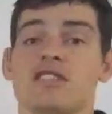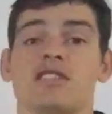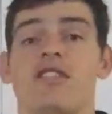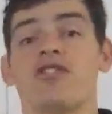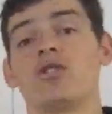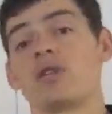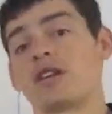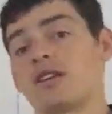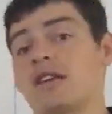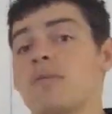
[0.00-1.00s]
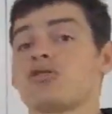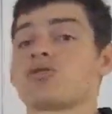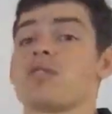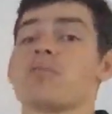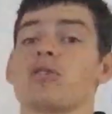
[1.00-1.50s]
and if you're doing it in
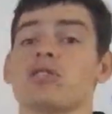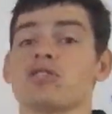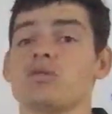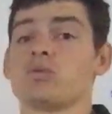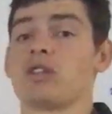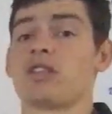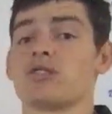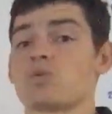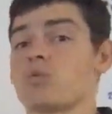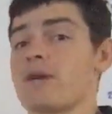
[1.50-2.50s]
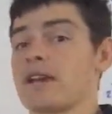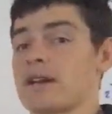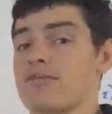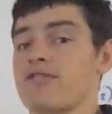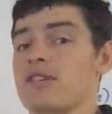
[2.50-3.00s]
chemistry and biology, well then this will
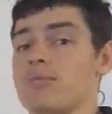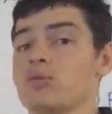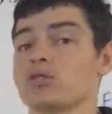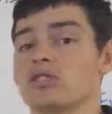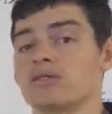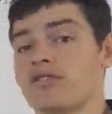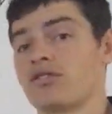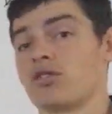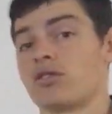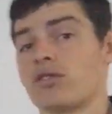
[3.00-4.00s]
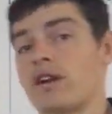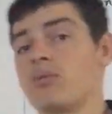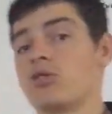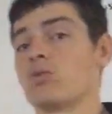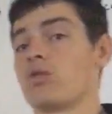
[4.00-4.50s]
make up a fair portion of your final grade
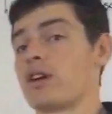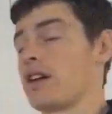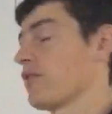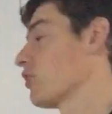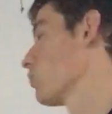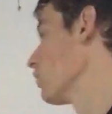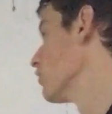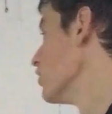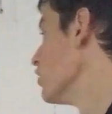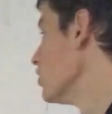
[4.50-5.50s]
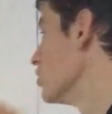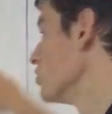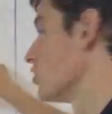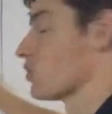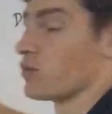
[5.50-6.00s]
when you walk out of Year 12.
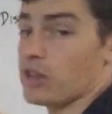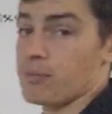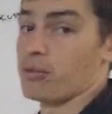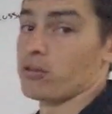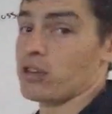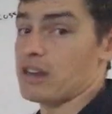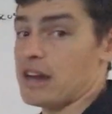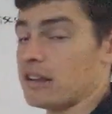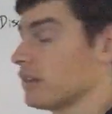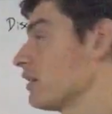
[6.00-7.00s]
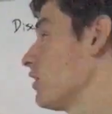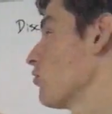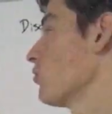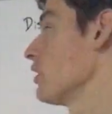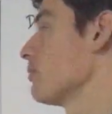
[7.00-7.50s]
So it's really important that you nail it, and
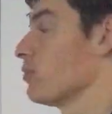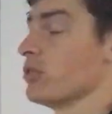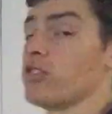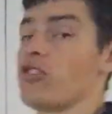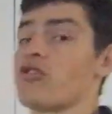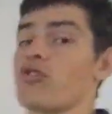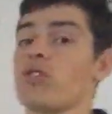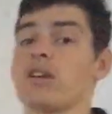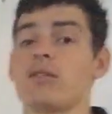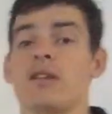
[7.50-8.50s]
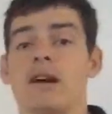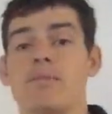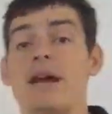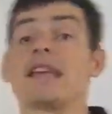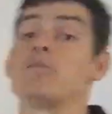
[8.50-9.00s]
it's really important that you try
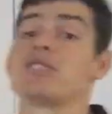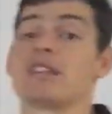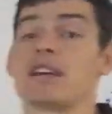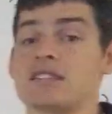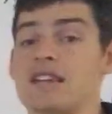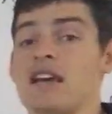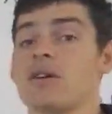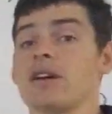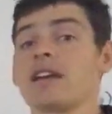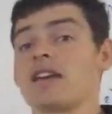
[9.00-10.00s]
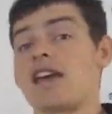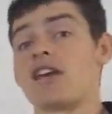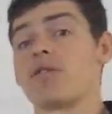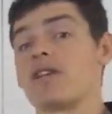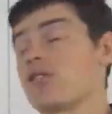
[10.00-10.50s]
and make your mistakes now and get your
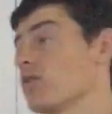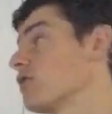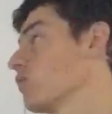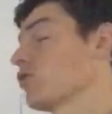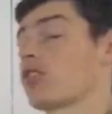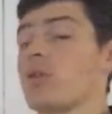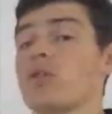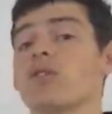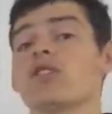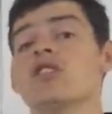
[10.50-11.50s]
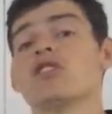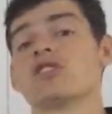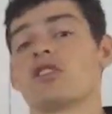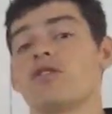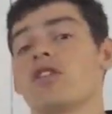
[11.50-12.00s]
head around the idea of what's going on.
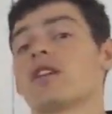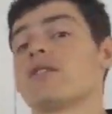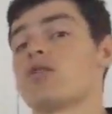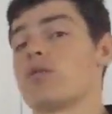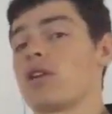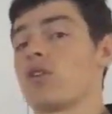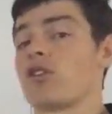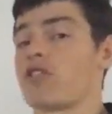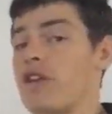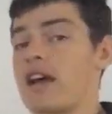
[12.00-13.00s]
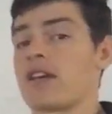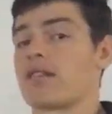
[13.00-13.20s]
So if you don't give it a red hot crack